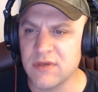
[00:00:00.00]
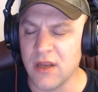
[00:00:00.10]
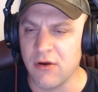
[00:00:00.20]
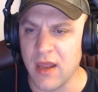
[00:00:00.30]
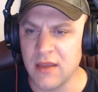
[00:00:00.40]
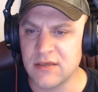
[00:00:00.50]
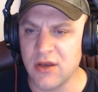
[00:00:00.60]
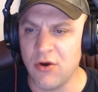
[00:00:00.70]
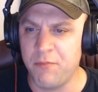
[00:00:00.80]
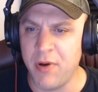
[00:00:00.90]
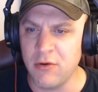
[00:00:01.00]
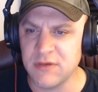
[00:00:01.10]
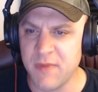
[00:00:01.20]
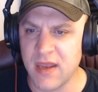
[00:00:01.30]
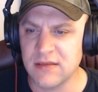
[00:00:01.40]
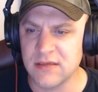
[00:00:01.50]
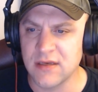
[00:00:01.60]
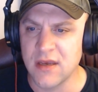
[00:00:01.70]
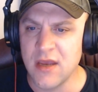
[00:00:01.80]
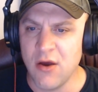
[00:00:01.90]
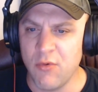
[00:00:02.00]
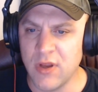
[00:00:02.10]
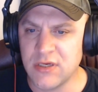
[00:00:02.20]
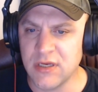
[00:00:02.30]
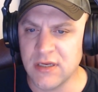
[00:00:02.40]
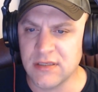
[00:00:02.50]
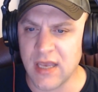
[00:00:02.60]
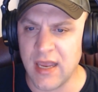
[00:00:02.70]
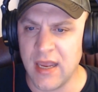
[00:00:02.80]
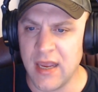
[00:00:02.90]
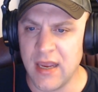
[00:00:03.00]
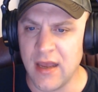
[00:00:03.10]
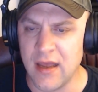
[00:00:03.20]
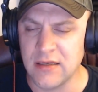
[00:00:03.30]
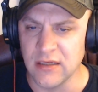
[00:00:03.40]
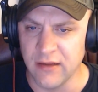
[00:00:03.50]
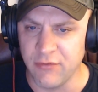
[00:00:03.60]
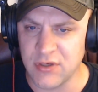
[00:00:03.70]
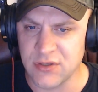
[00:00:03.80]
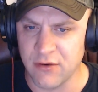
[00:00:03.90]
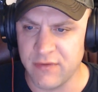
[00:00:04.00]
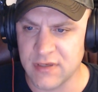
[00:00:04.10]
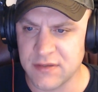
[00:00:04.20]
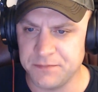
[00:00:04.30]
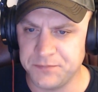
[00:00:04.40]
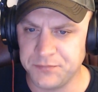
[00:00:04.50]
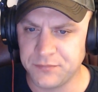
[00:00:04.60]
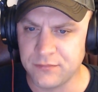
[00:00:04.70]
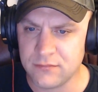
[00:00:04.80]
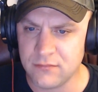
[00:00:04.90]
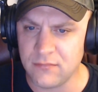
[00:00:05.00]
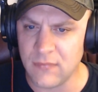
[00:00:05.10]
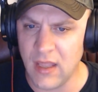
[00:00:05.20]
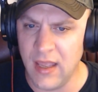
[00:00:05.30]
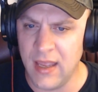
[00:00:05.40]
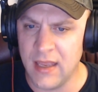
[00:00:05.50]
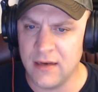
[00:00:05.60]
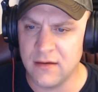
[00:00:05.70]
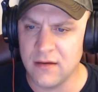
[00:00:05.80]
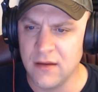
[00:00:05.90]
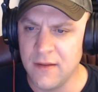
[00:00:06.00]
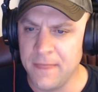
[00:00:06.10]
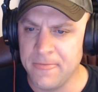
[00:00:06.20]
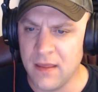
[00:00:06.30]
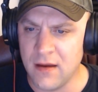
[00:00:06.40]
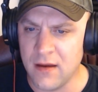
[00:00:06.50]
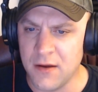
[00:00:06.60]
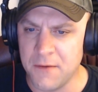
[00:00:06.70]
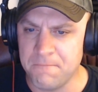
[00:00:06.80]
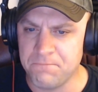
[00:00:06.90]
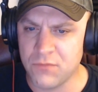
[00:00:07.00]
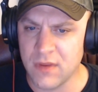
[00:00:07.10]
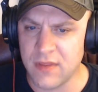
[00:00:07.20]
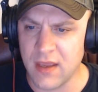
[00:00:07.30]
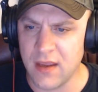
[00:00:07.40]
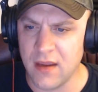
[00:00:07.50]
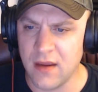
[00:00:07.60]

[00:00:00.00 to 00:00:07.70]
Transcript: Okay, so Postmates, which is a delivery service, and they,